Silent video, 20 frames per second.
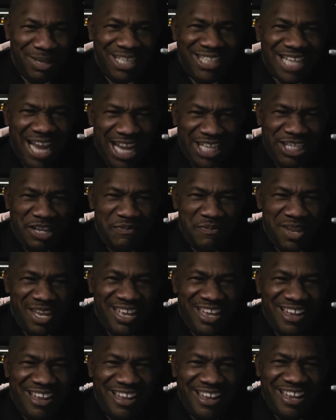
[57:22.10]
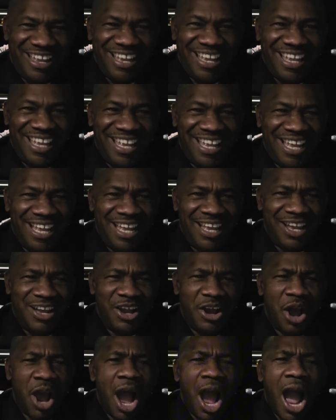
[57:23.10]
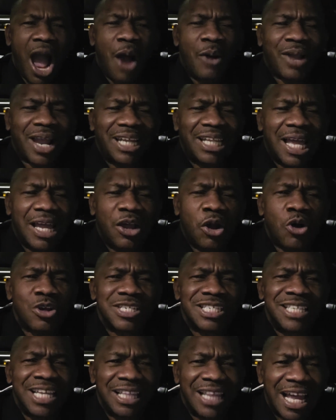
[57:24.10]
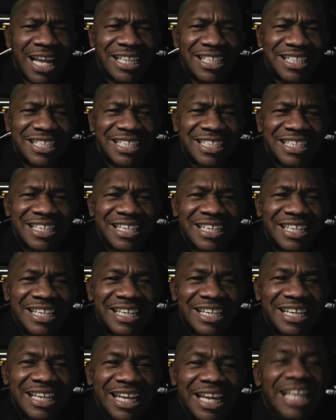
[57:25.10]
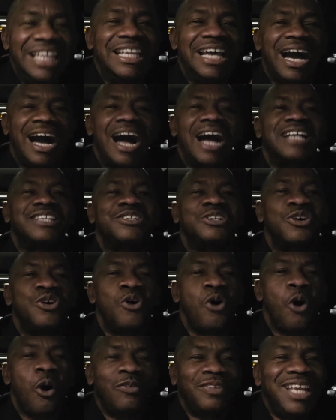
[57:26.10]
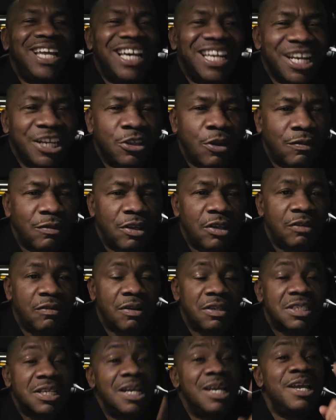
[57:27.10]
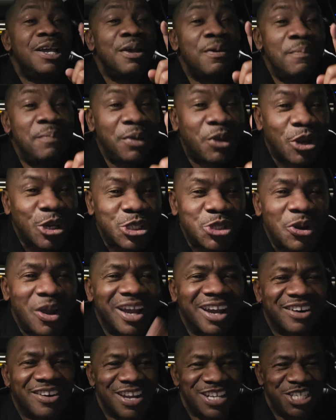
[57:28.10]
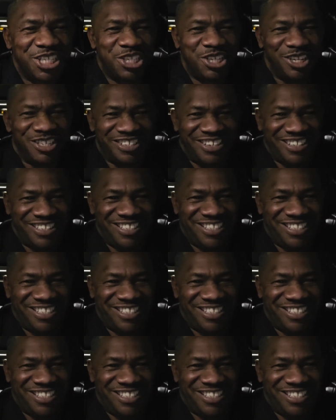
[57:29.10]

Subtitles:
tiny me. How can I cause delight in the heart of the Creator of the universe? Because you are in Christ Jesus.